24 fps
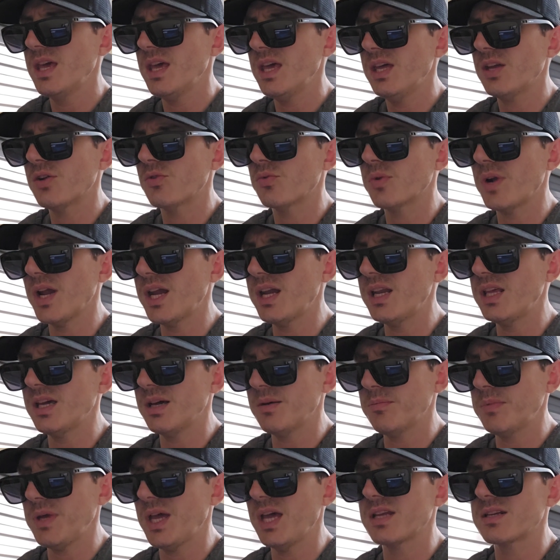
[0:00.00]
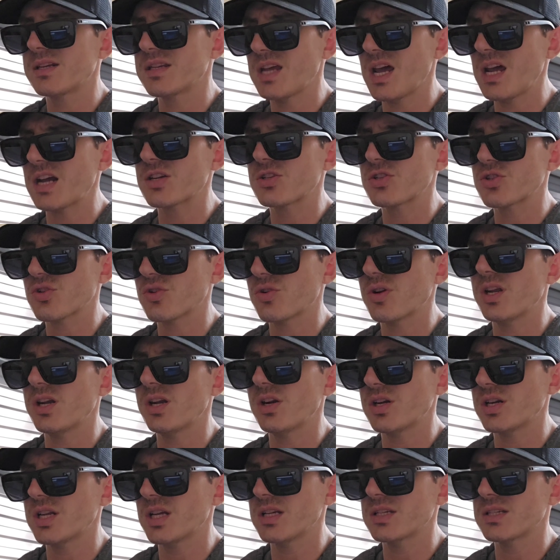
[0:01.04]
in Raydium, and Dex
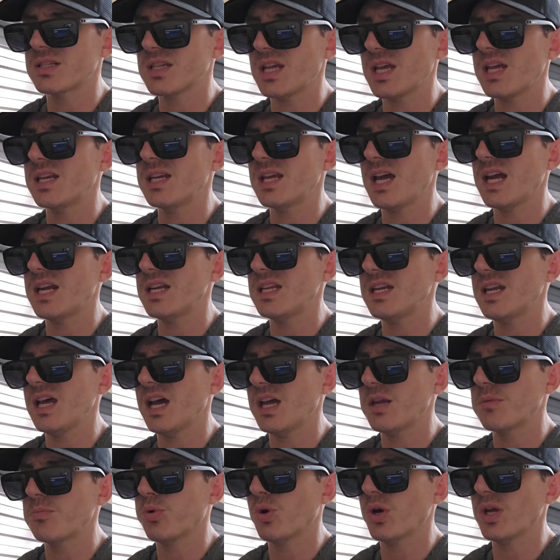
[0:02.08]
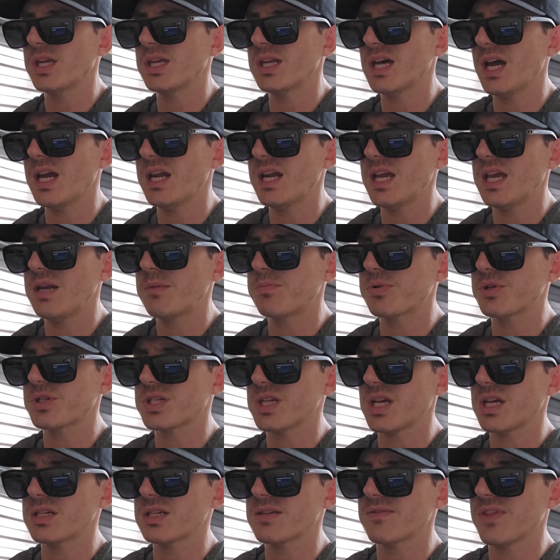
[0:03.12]
Screener does say
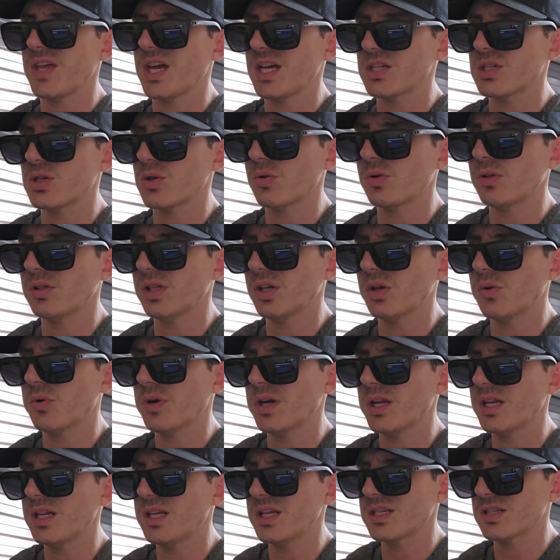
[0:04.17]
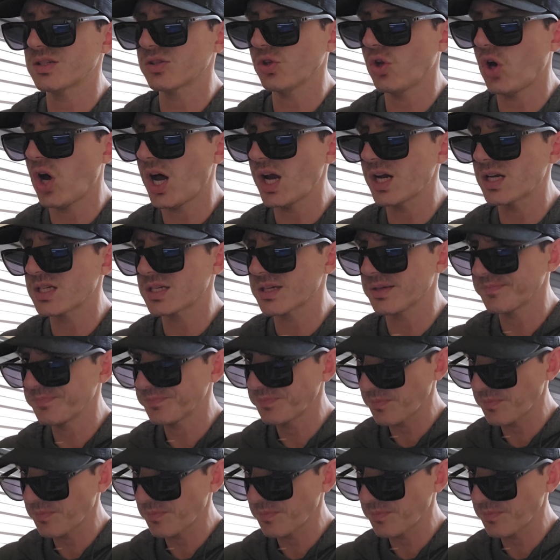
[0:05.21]
99.98% of that total liquidity is locked.